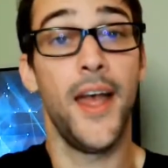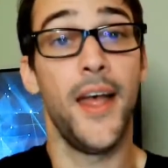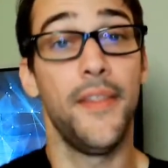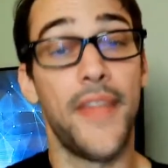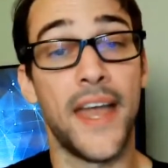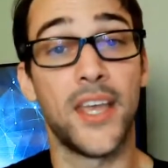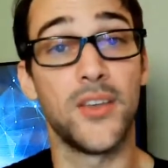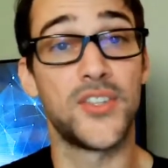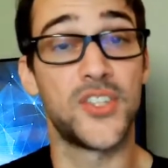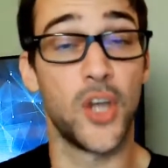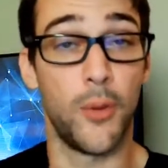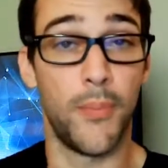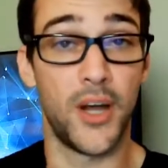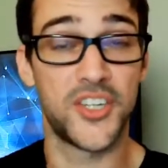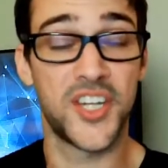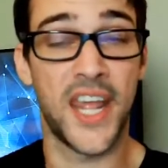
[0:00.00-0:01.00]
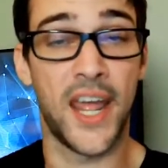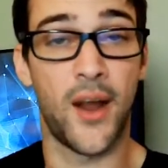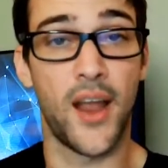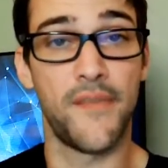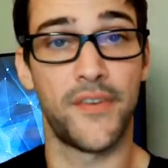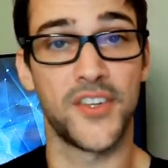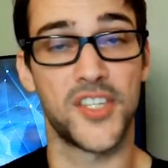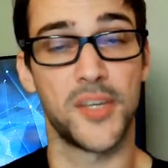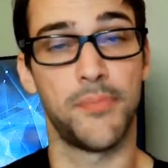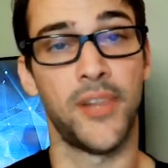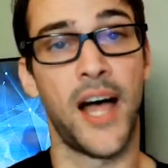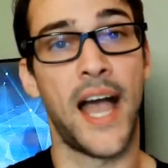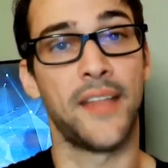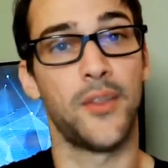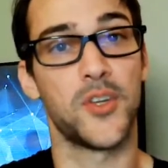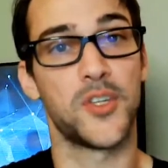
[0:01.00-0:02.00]
Thank you so much, Carey, for
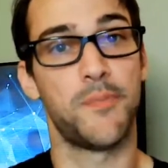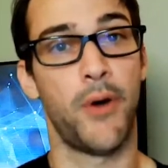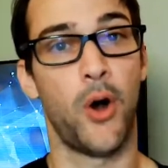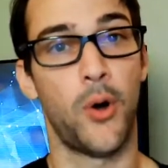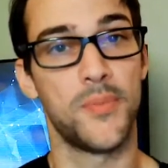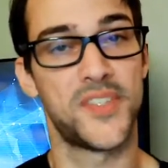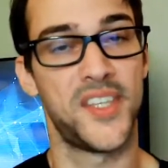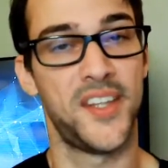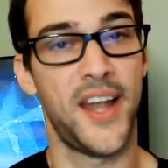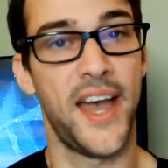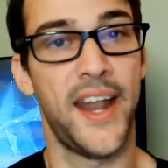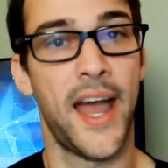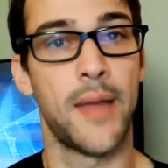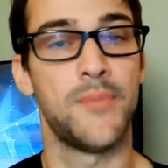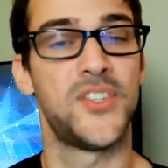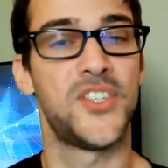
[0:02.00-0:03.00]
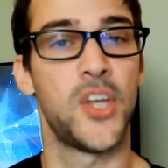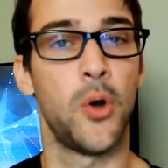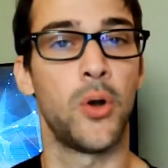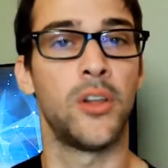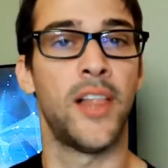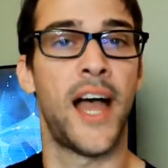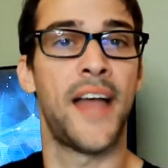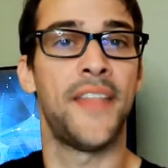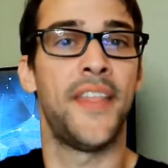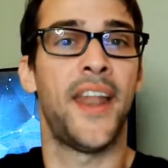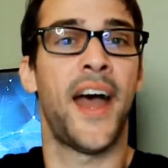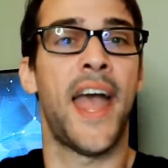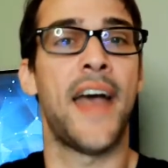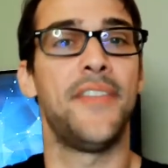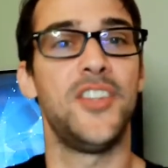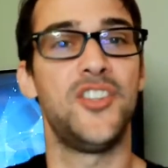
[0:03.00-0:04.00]
supplying those poems tonight. I am so glad that I
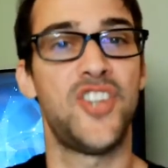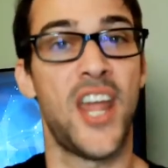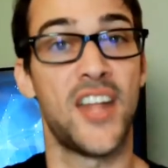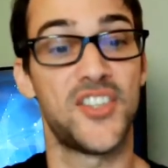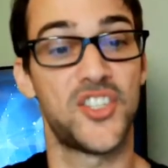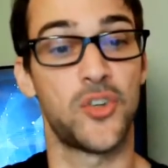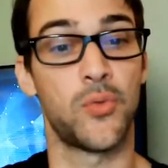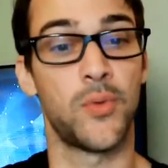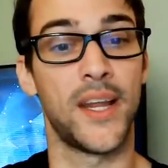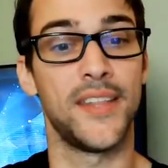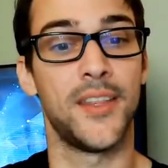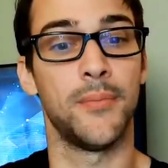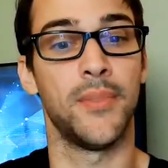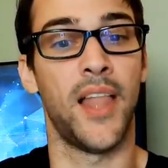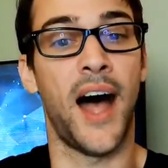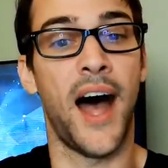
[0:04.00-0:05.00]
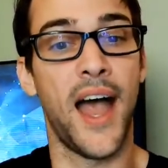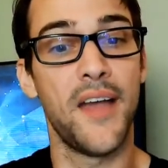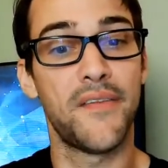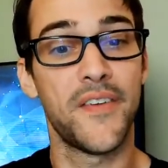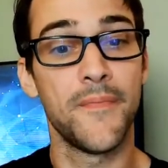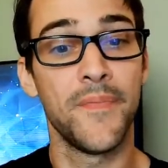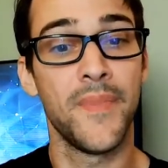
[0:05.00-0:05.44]
had the chance to read them live.